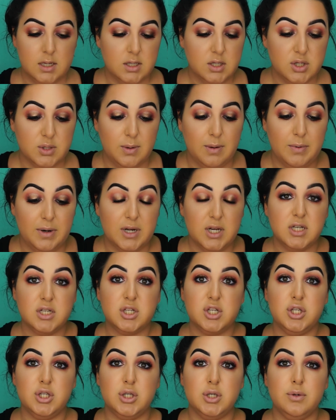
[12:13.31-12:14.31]
So I wanted
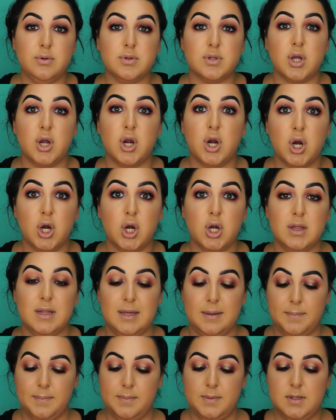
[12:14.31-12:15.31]
to use her
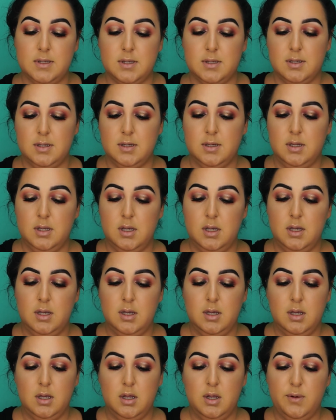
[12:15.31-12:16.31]
lips
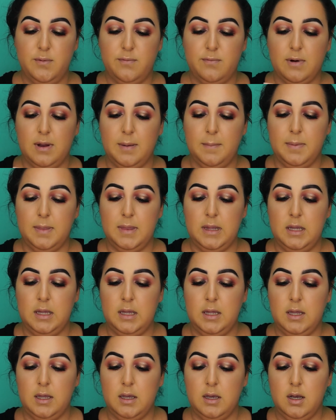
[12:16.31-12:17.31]
from
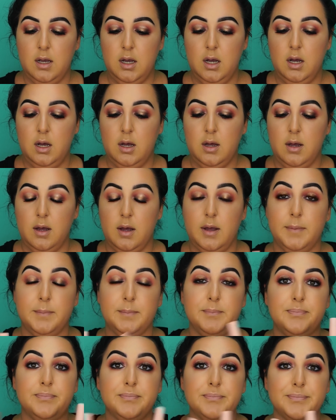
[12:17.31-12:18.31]
the
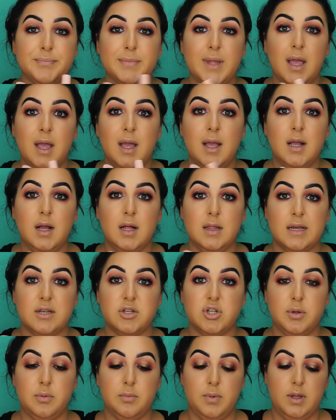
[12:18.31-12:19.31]

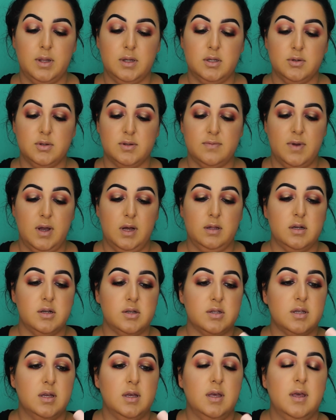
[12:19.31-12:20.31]
collection with Dose of
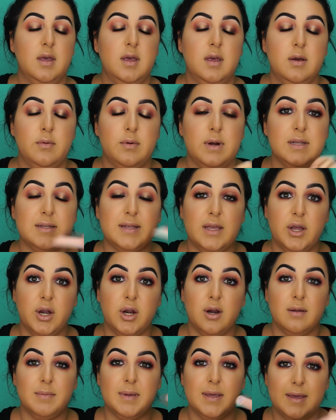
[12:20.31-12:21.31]
Colors. When I say
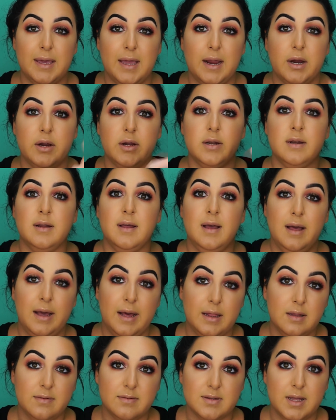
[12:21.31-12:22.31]
her, I mean Karen,
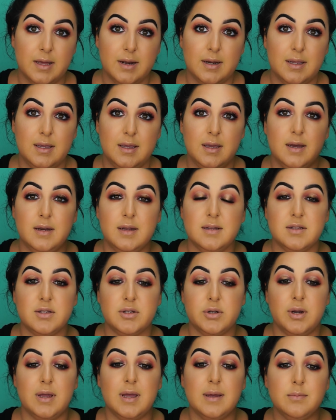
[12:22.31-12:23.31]
Iluvsarahii on
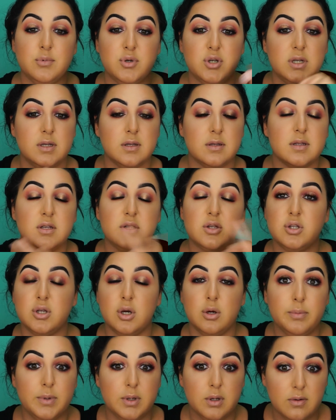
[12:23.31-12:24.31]
Instagram. She is
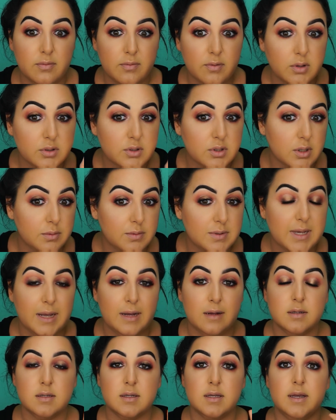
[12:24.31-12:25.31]
so beautiful, so
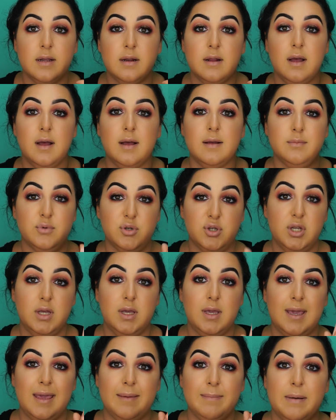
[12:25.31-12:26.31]
talented.
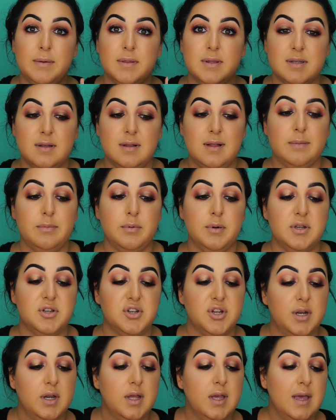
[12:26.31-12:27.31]
She came out with this
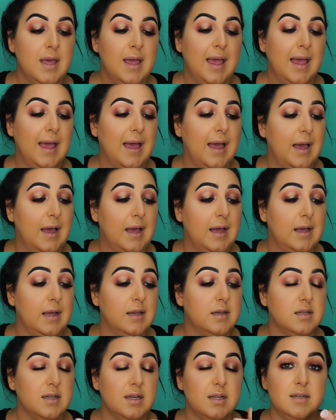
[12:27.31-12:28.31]
collaboration,
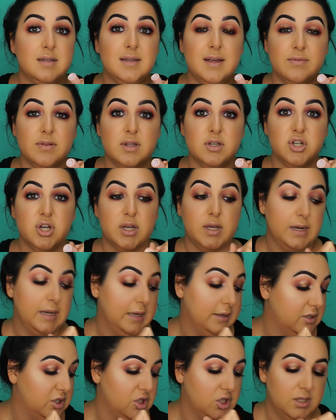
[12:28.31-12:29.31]
and definitely check it
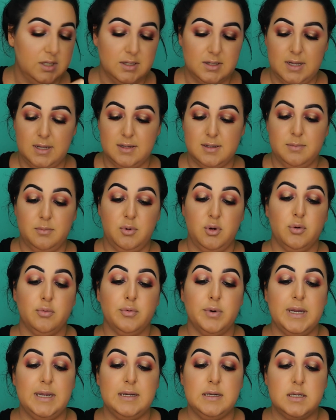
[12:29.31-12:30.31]
out. She's got some
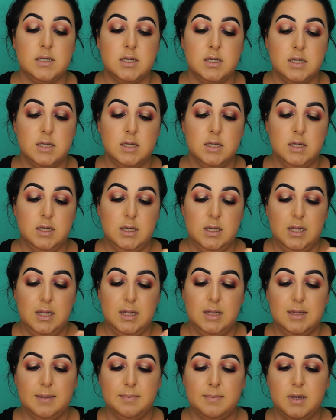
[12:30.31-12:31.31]
great
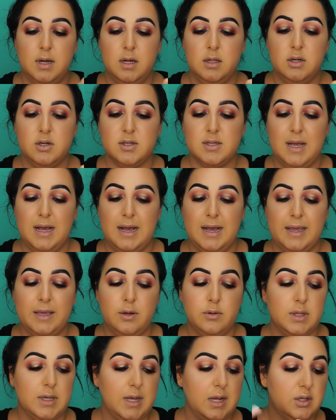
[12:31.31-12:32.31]
lip colors. I
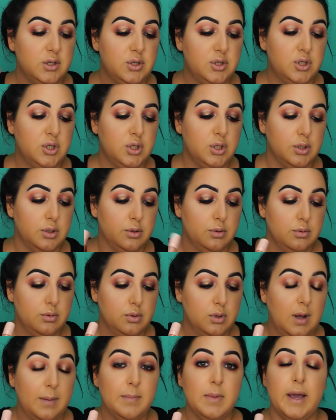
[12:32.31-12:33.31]
only got 2.
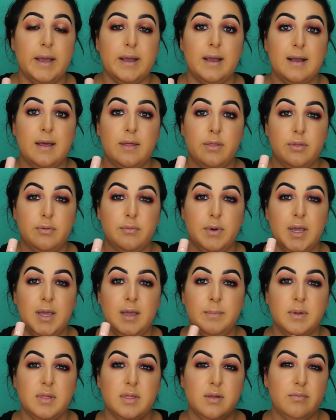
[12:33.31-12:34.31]
I'm lying, I got
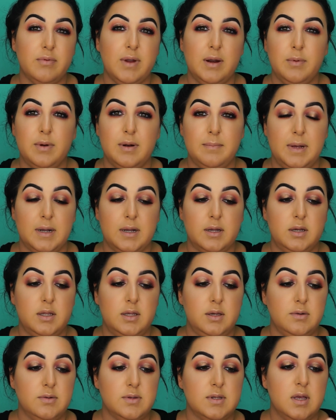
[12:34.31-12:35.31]
3, but the red one I'm not going
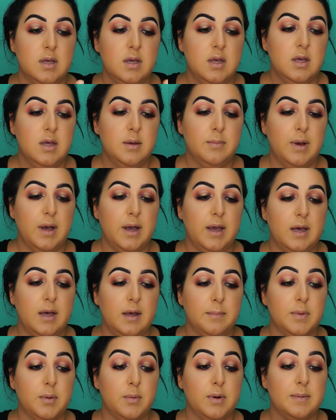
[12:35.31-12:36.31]
to use. The
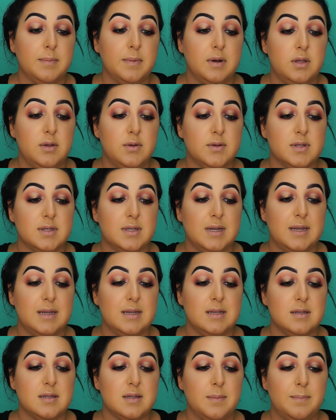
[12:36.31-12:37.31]
one I'm going to use
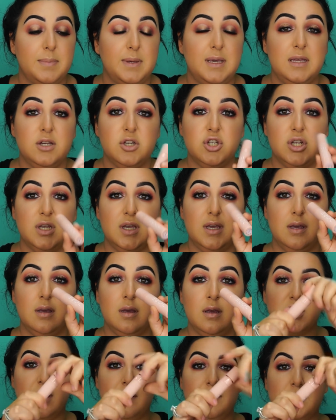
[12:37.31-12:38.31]
today is
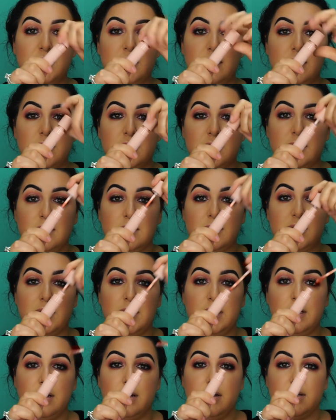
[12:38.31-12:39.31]
Peachy. Comes in this
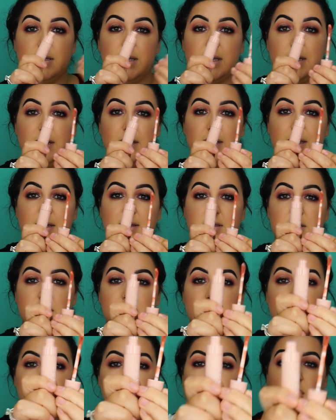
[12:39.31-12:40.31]
container. It's like a
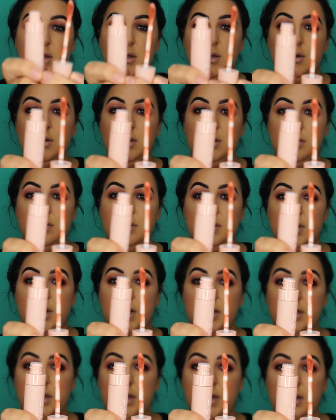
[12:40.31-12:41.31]
nice nude
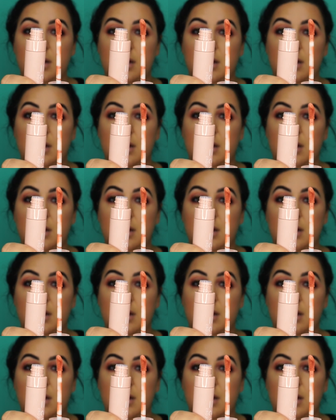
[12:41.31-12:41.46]
color.